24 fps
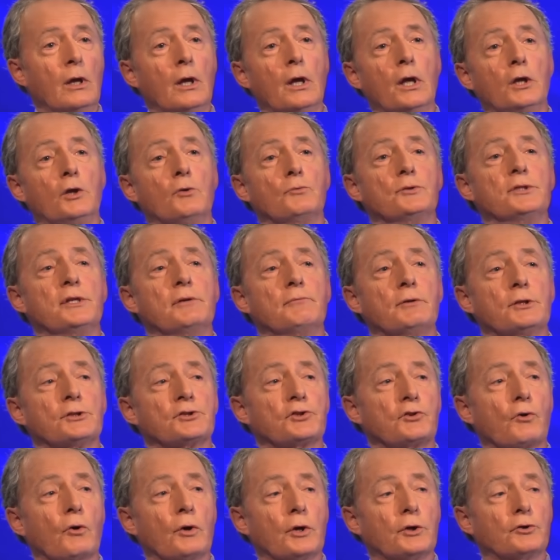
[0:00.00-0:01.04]
And there was even a
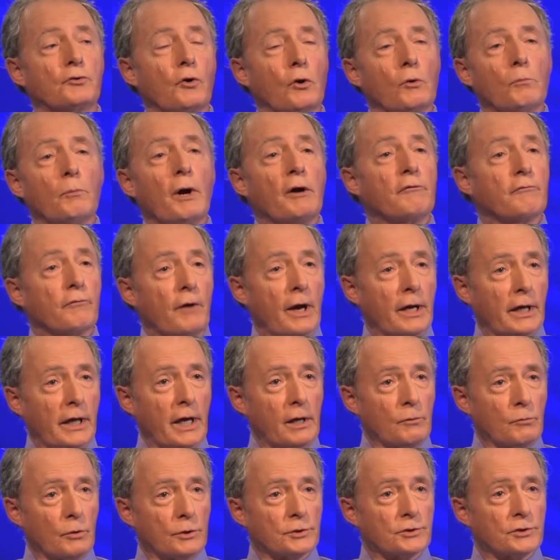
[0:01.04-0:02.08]
story told by Frank
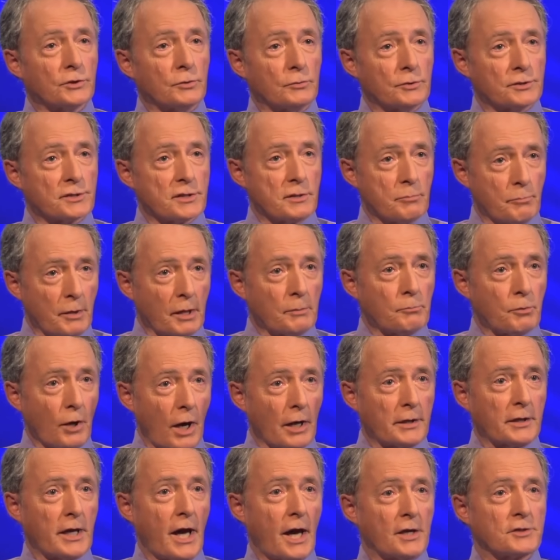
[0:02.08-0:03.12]
Edwards, who was the big
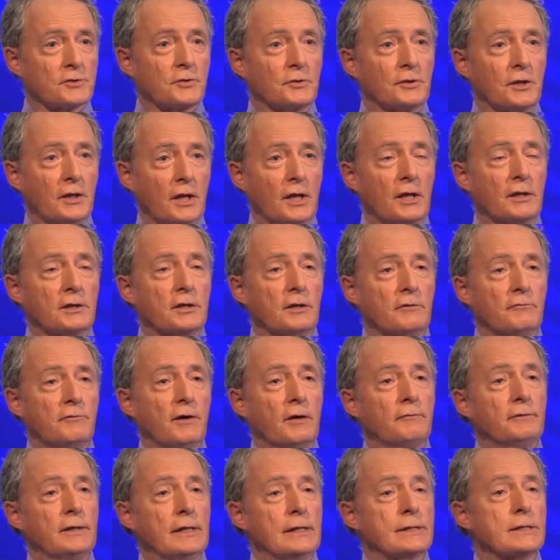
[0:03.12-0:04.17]
broadcaster in the
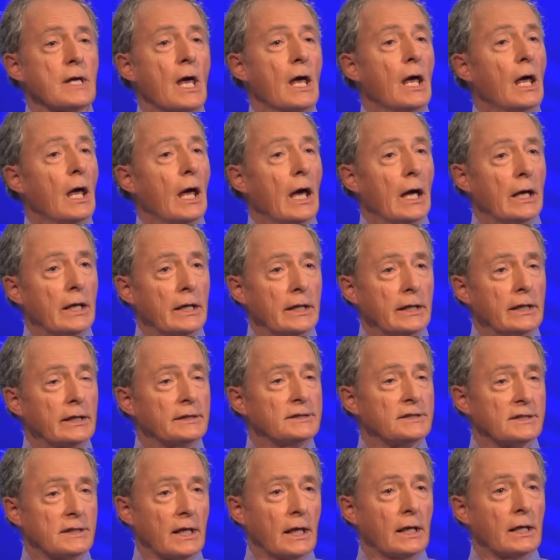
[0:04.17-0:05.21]
1950s, and he had
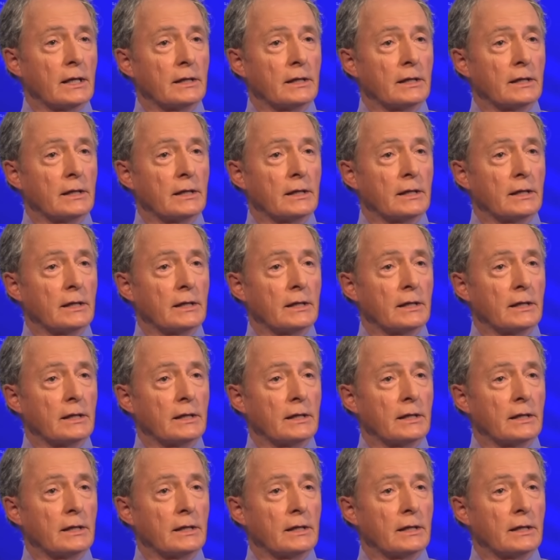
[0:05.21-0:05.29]
stated